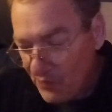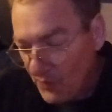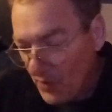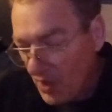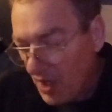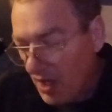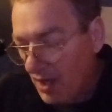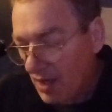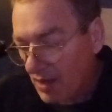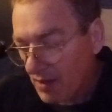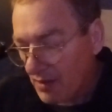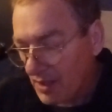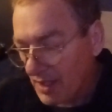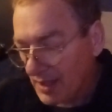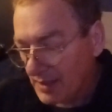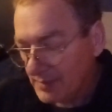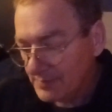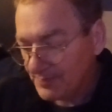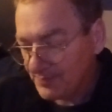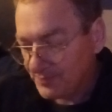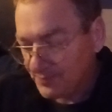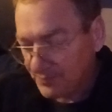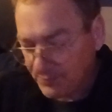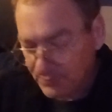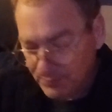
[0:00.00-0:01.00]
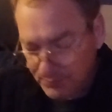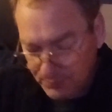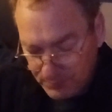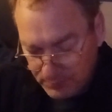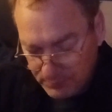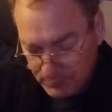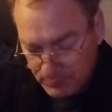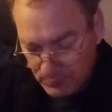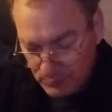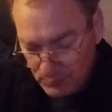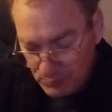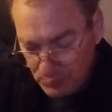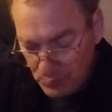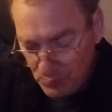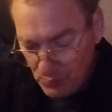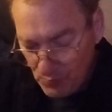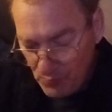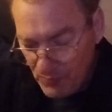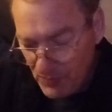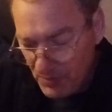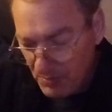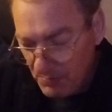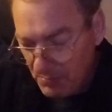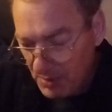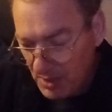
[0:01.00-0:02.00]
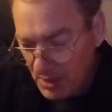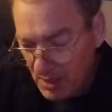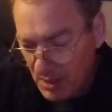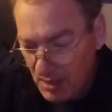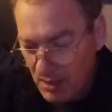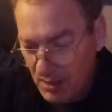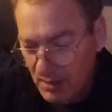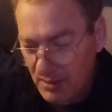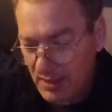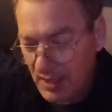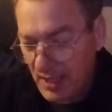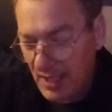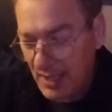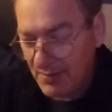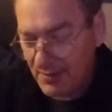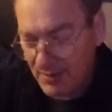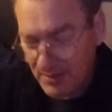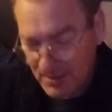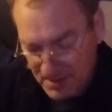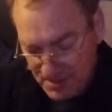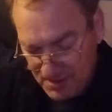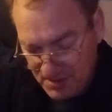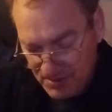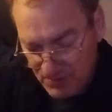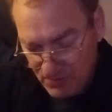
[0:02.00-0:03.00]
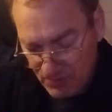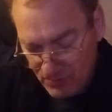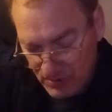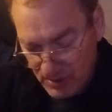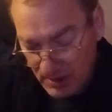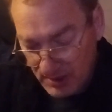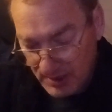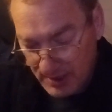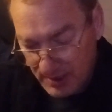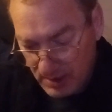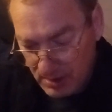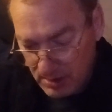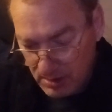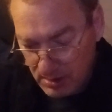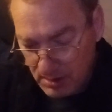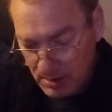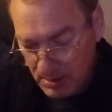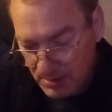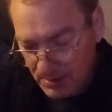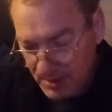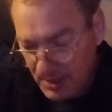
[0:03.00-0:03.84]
All right. But yeah, this is really good.